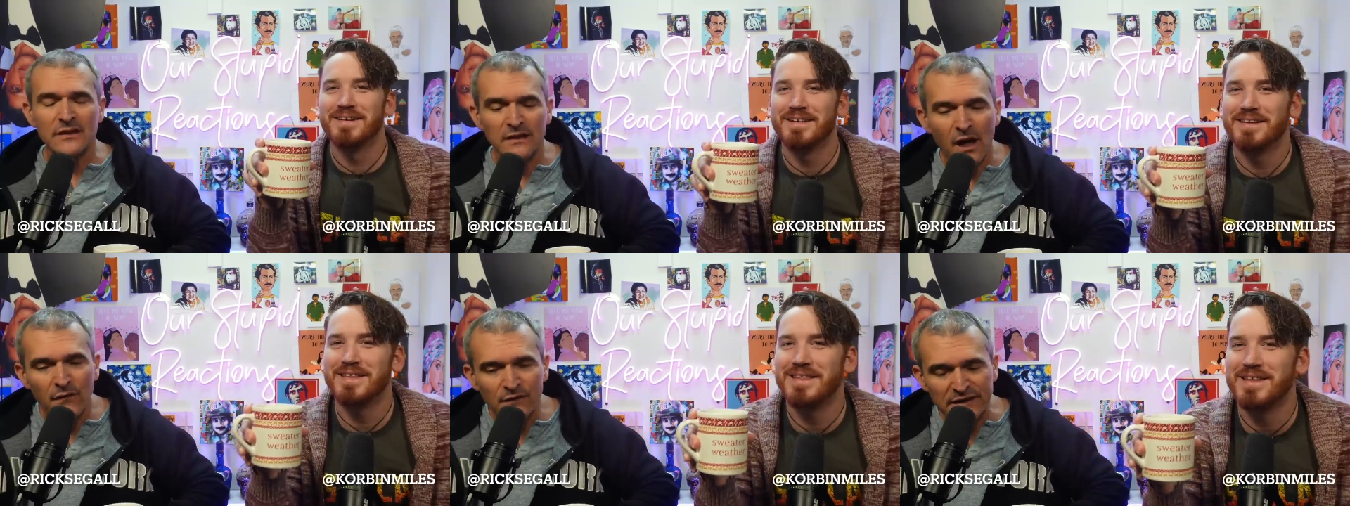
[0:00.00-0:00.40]

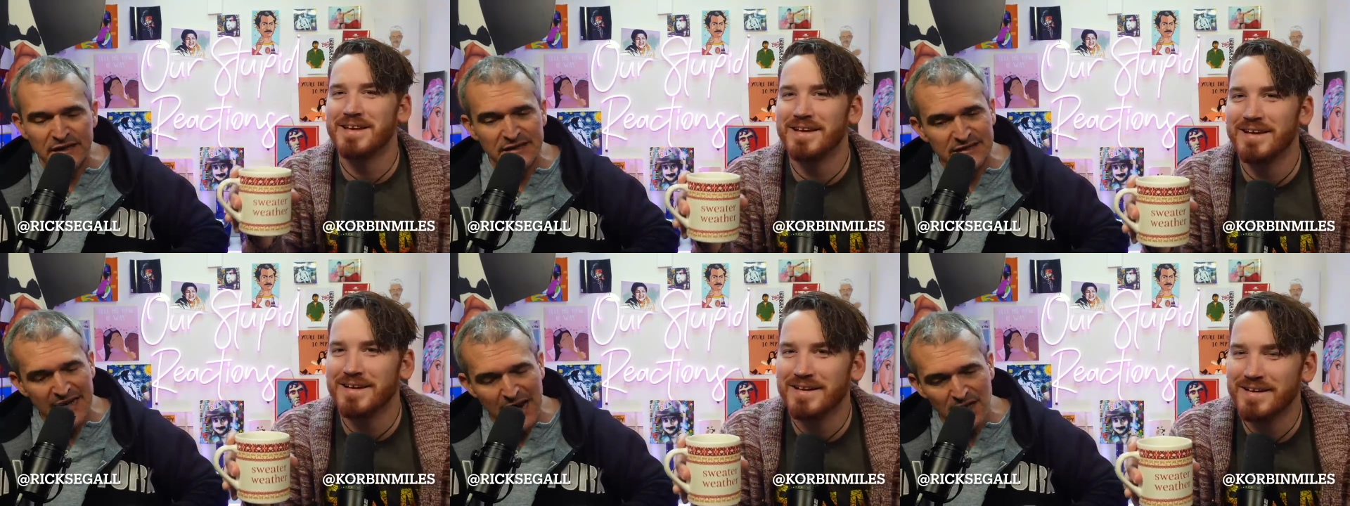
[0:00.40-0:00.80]

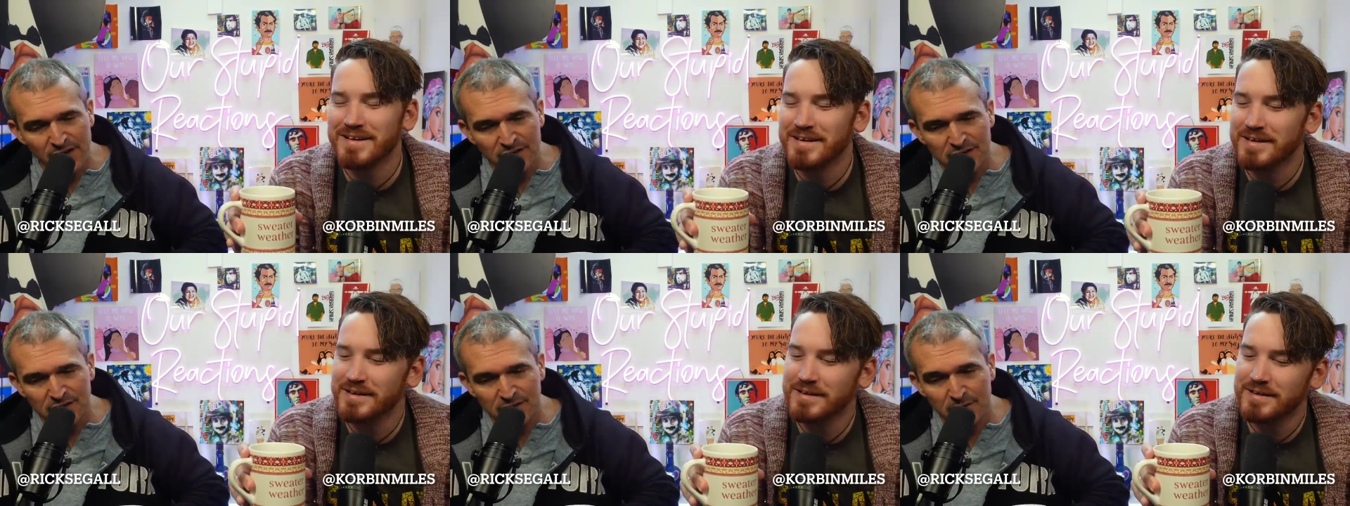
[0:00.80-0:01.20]
Speaker 1: lovely and
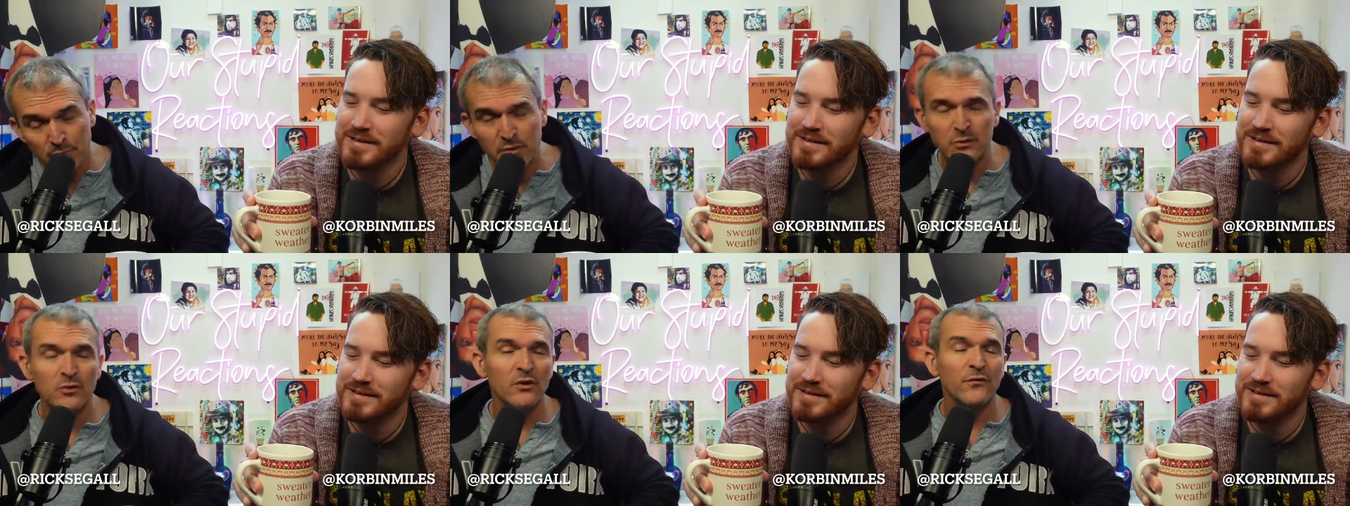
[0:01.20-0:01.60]
talented and
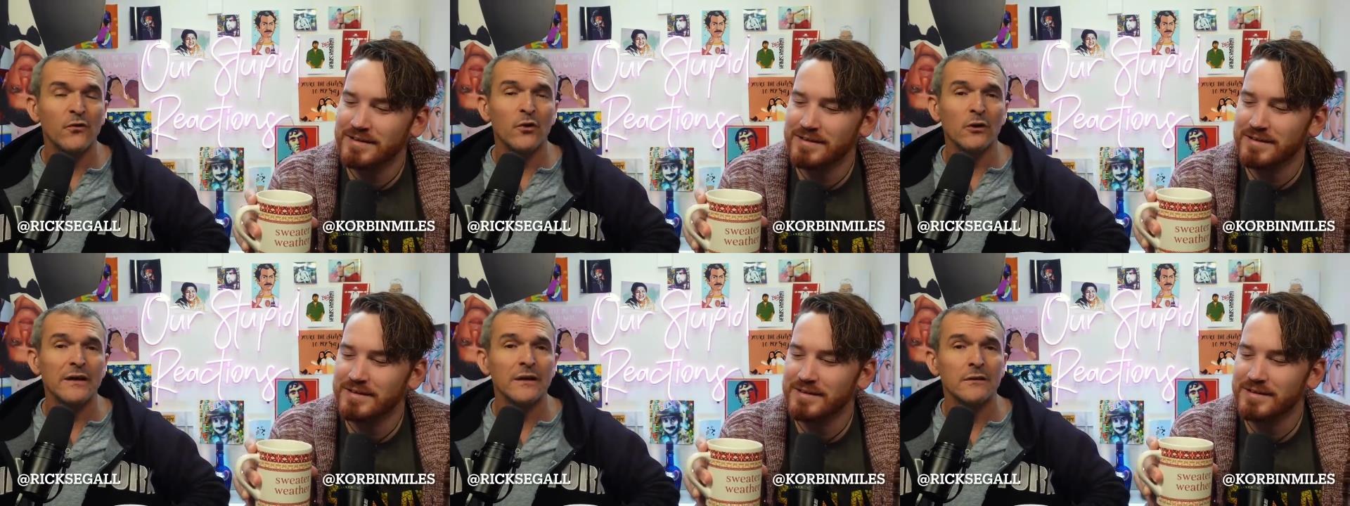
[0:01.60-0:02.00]

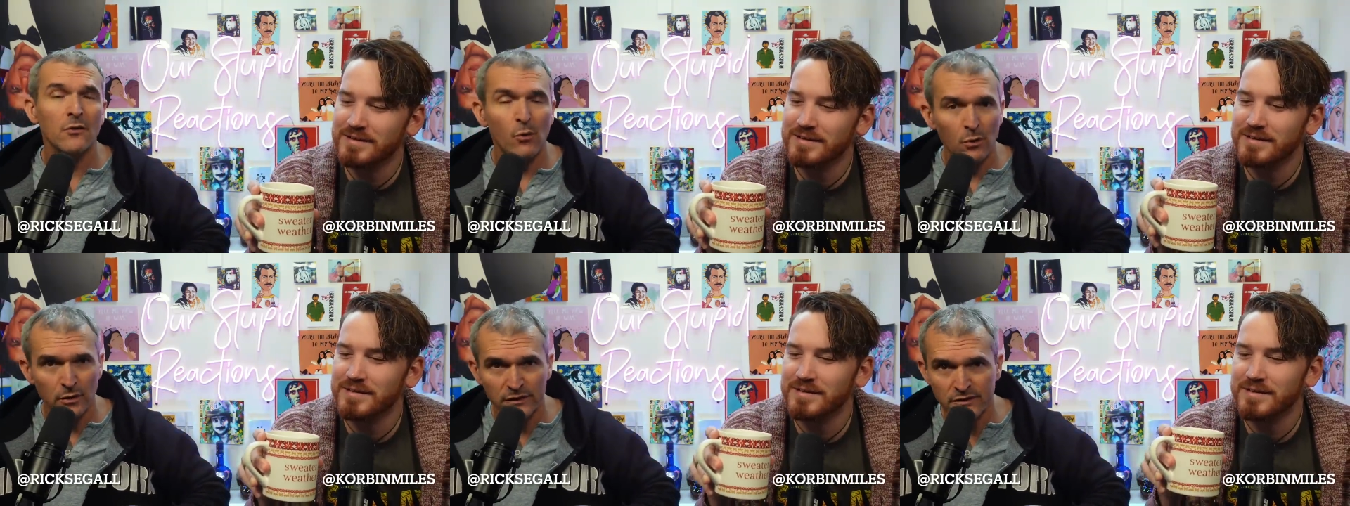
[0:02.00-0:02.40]
beautiful in
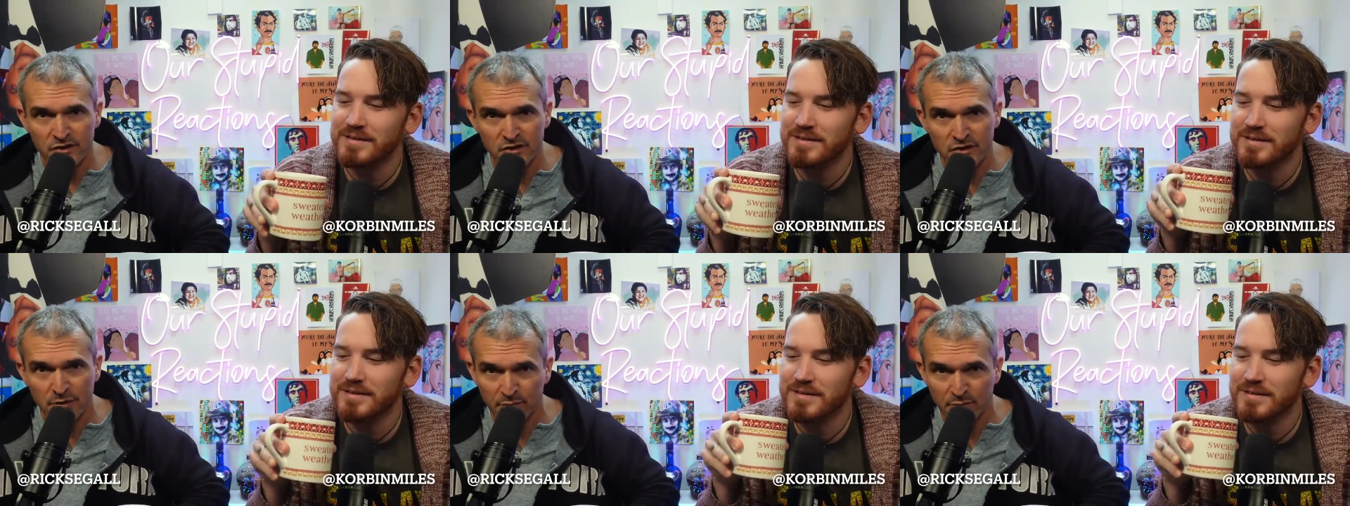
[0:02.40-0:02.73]
orange